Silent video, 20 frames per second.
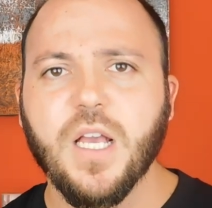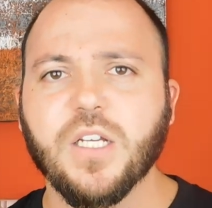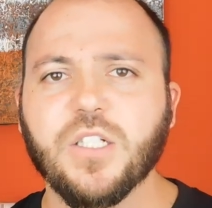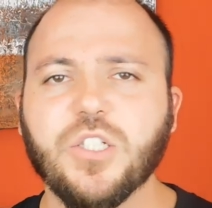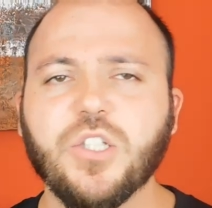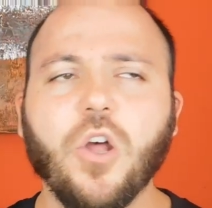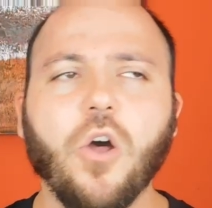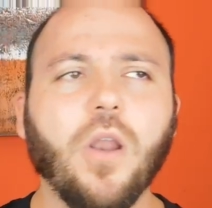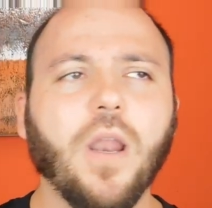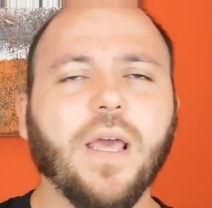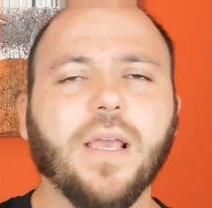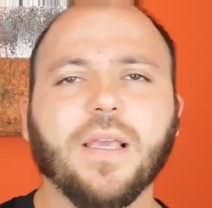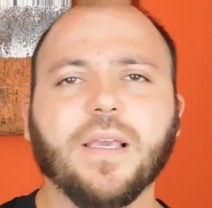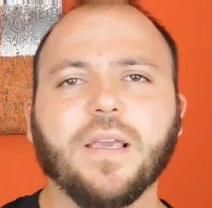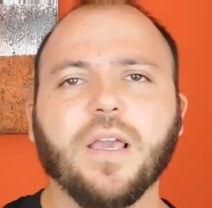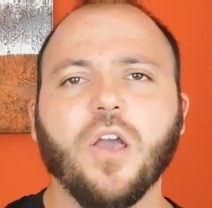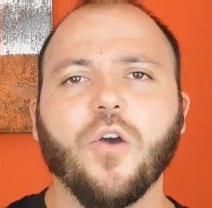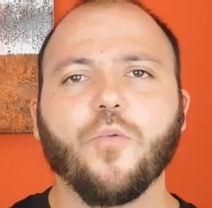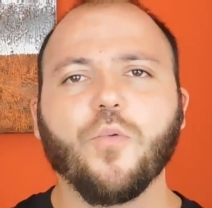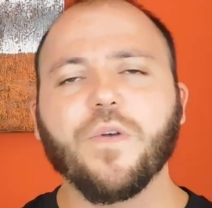it's not
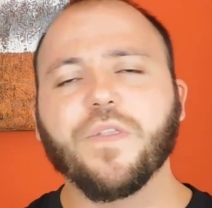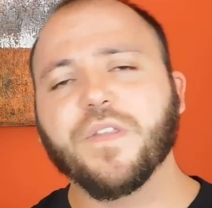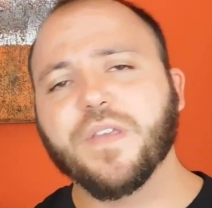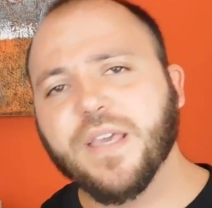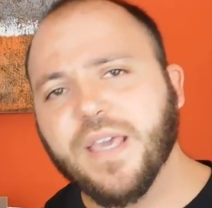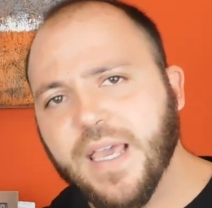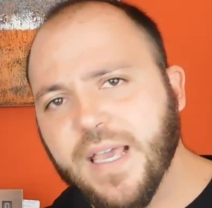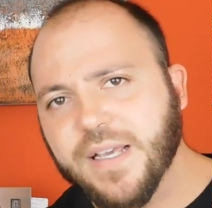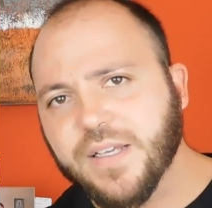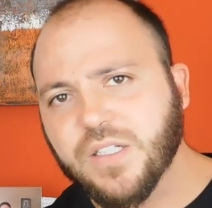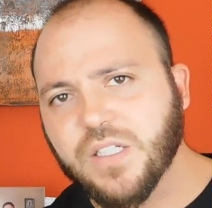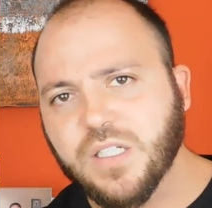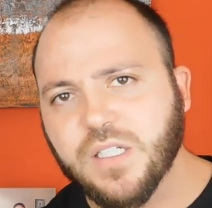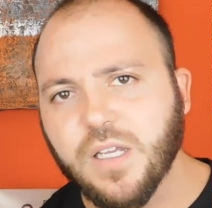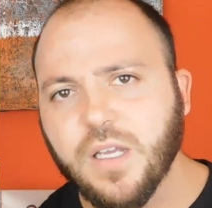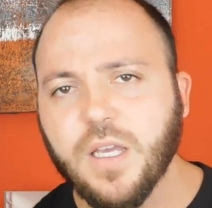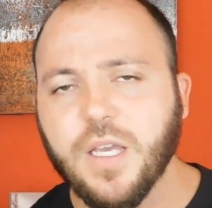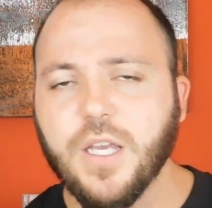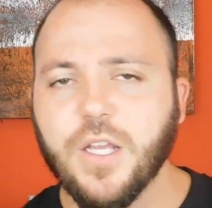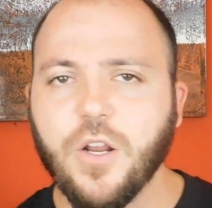like with
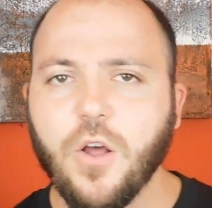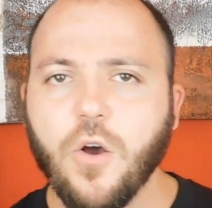kicks, you